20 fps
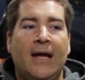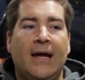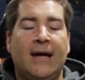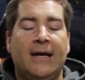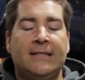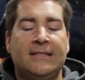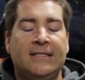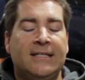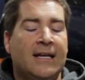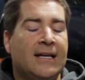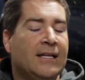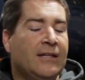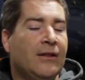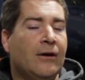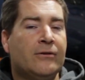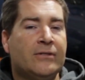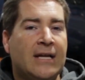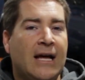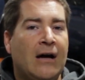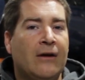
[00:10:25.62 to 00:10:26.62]
and sending
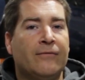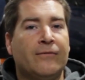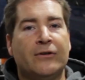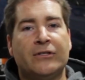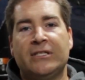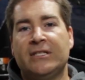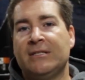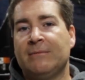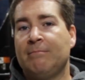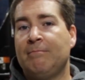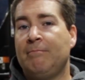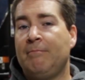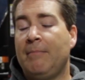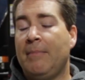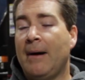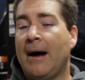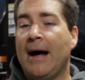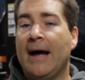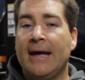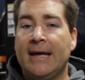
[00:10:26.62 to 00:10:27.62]
those out versus
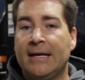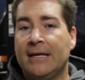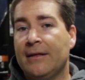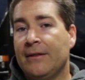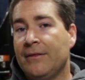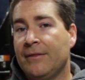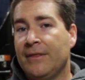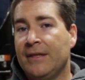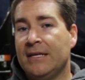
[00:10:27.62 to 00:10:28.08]
buying